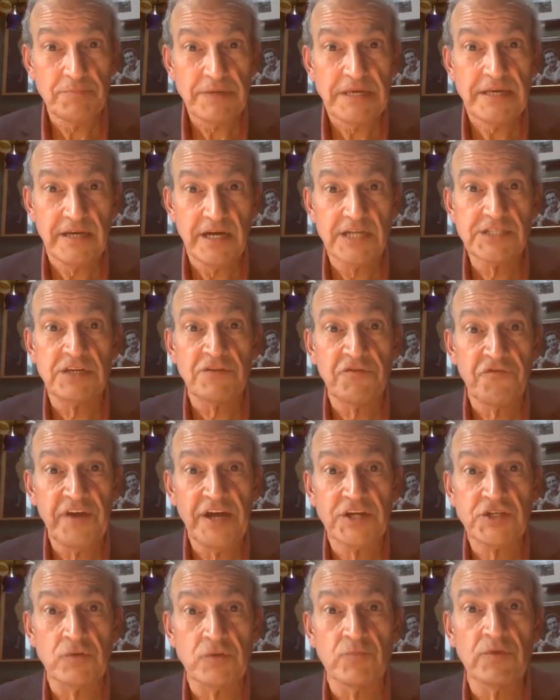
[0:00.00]
because
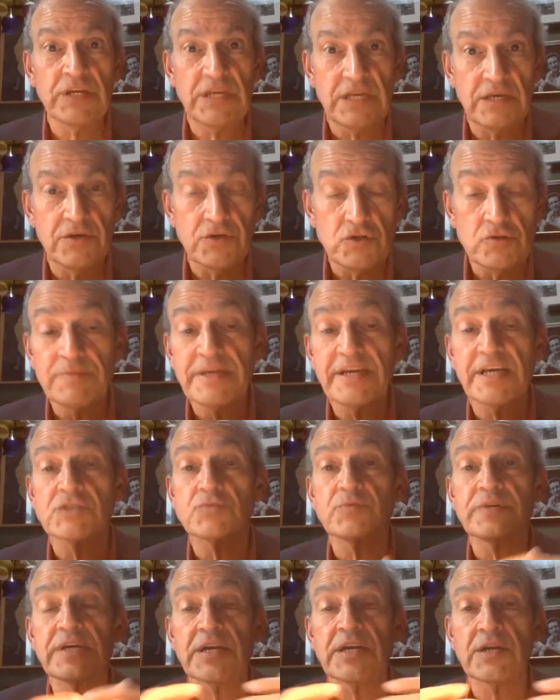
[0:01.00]
infection would kill you, because
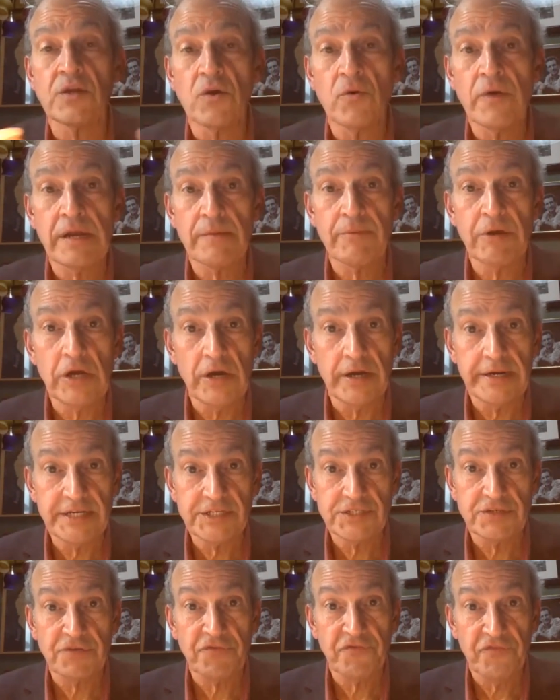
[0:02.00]
we had no
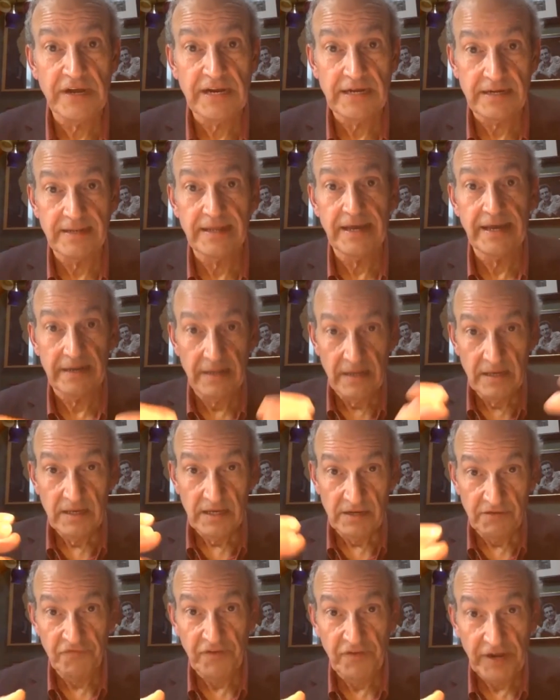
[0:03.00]
antibiotics to fight that
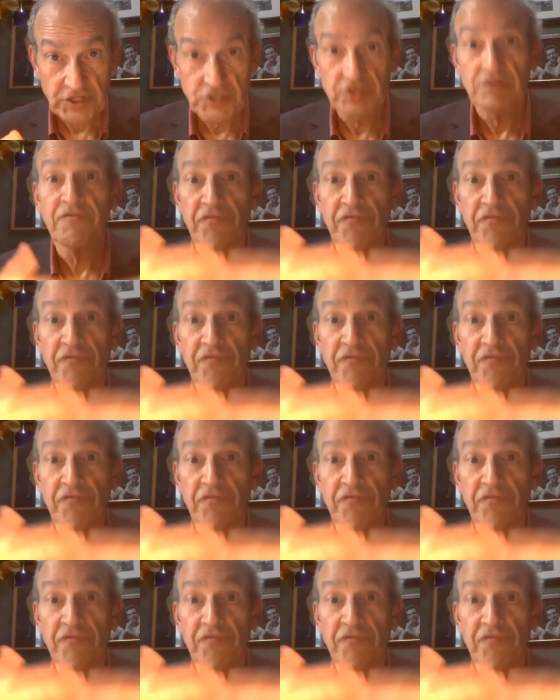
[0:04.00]
infection